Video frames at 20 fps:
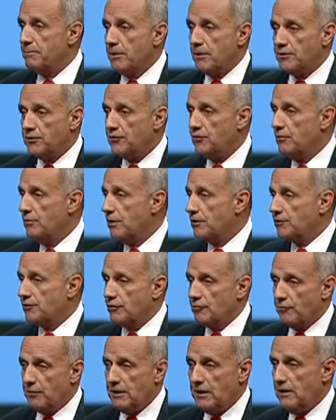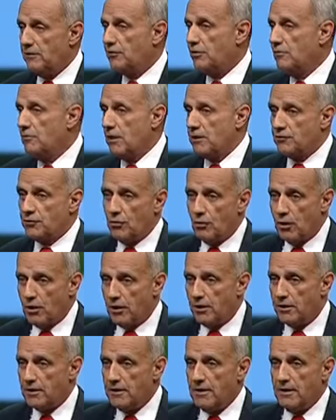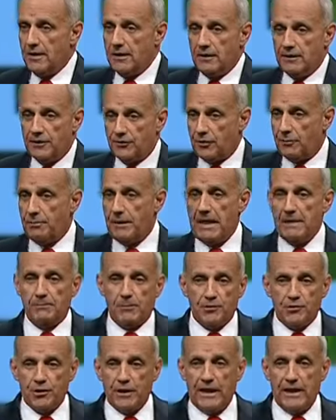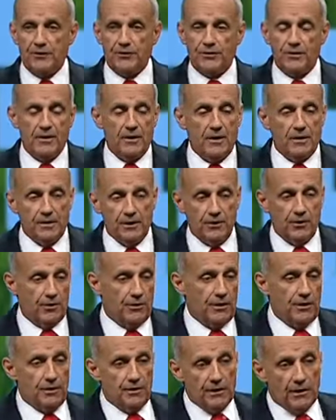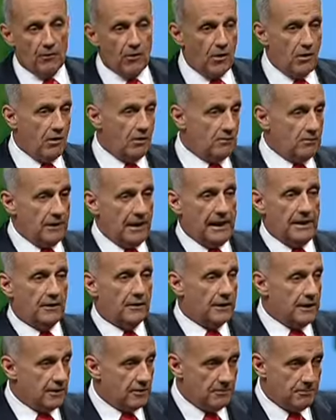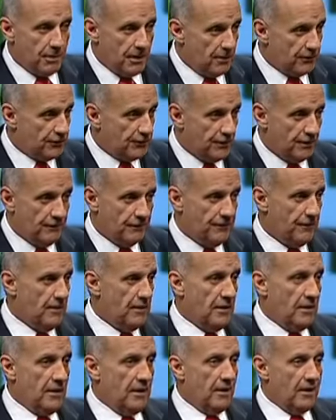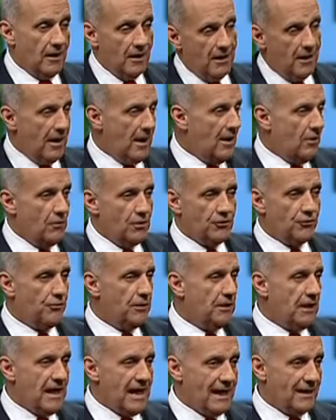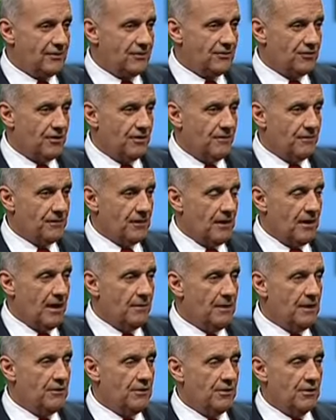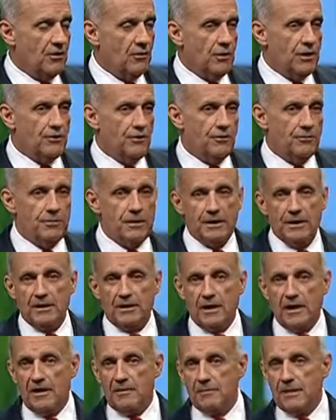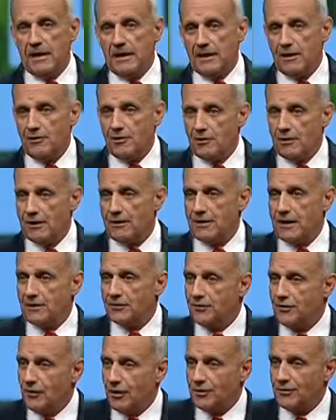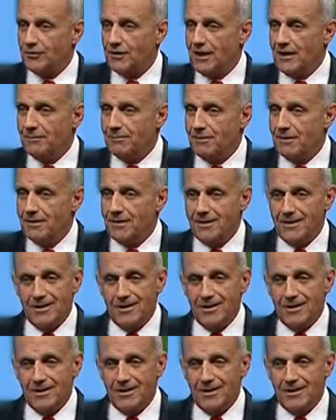books, too much to read, too much work. There's a paper chase. You know, they're, they're all anally compulsive. I was relaxed. I mean, you know, when you've been in combat and you're at death's doorstep,